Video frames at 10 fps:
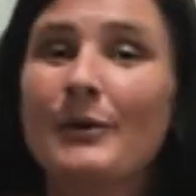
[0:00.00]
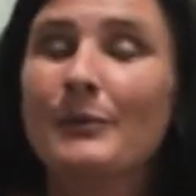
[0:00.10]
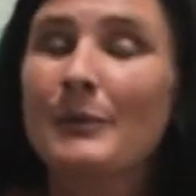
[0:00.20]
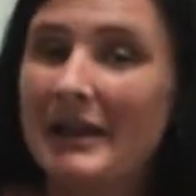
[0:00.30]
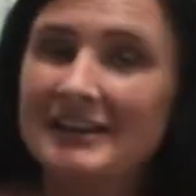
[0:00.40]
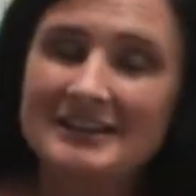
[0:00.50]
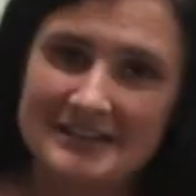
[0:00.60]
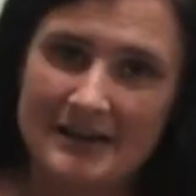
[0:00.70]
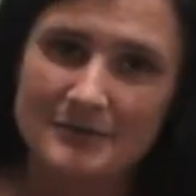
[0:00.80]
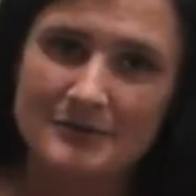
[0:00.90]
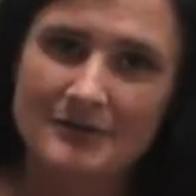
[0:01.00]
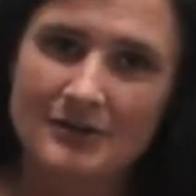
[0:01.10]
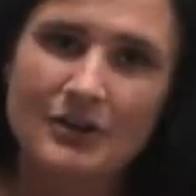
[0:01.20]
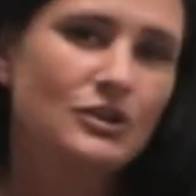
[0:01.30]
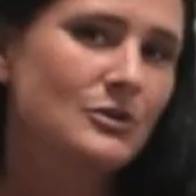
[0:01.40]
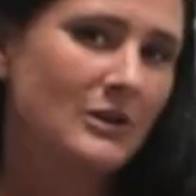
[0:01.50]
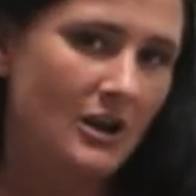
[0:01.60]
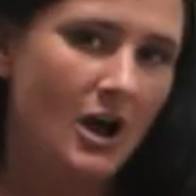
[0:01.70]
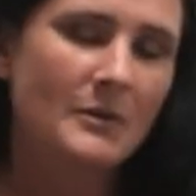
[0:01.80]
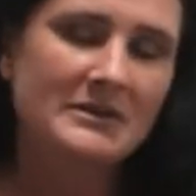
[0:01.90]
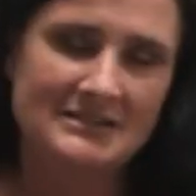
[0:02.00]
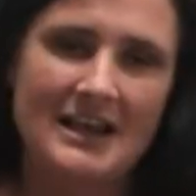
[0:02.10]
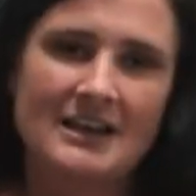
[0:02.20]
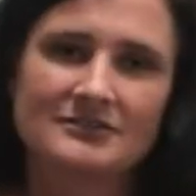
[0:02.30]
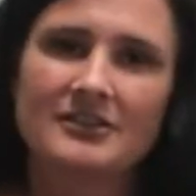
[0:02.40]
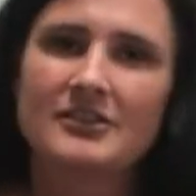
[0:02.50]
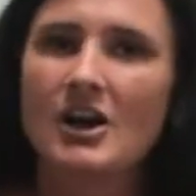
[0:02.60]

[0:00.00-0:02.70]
When in doubt, you can always ask the